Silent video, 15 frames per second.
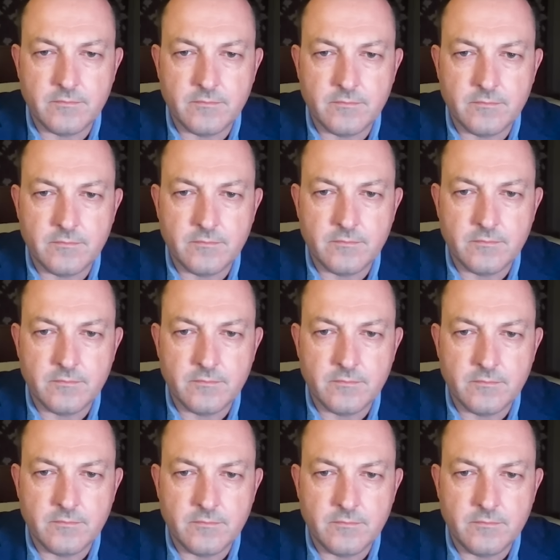
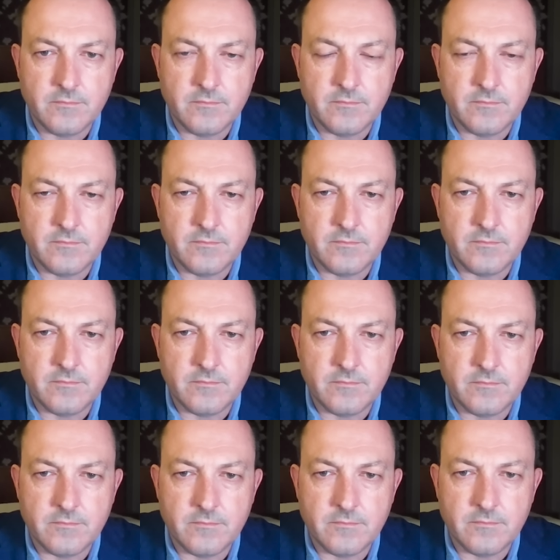
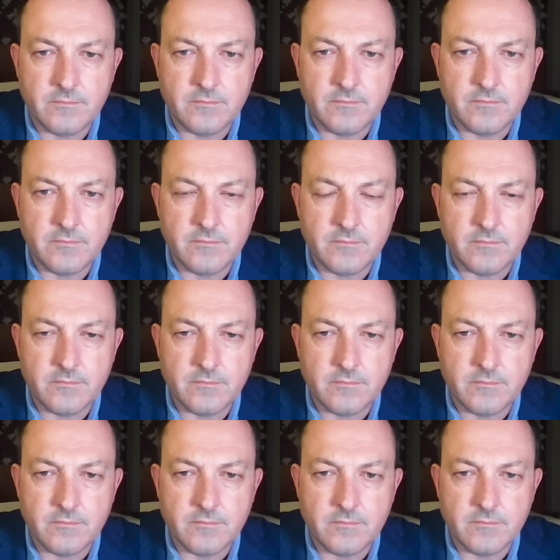
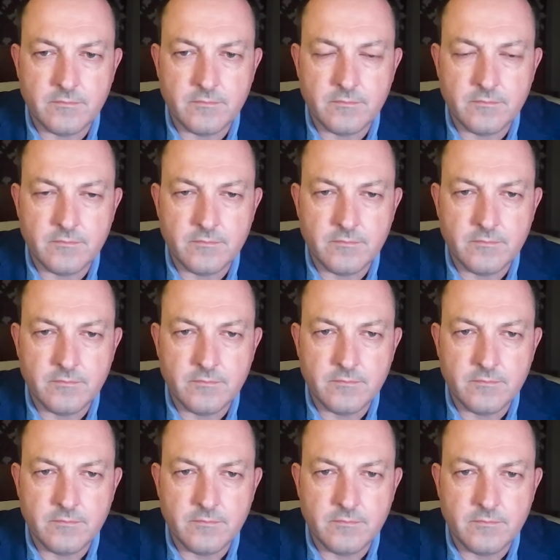
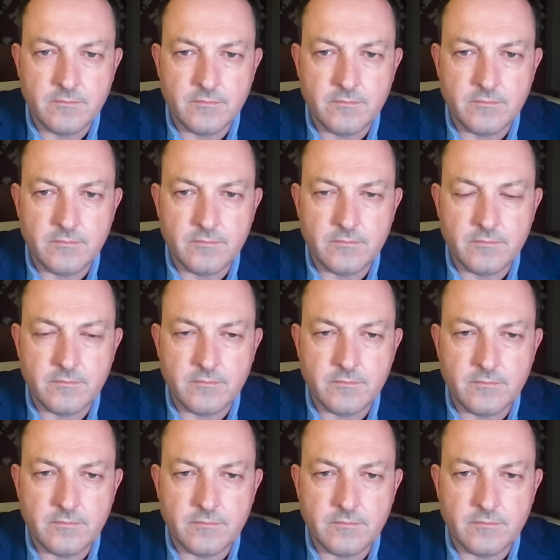
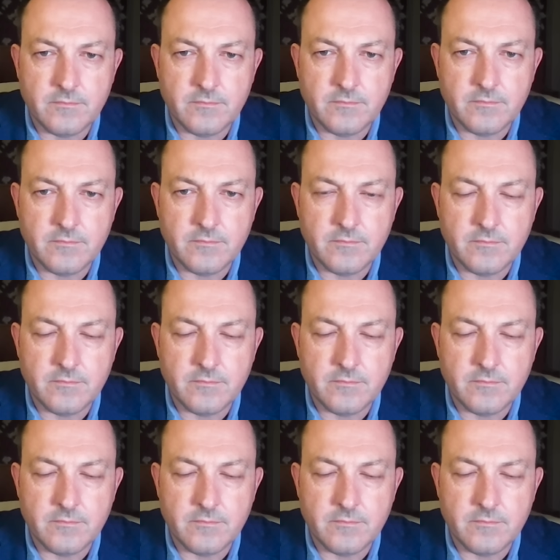No words are spoken by the person on screen.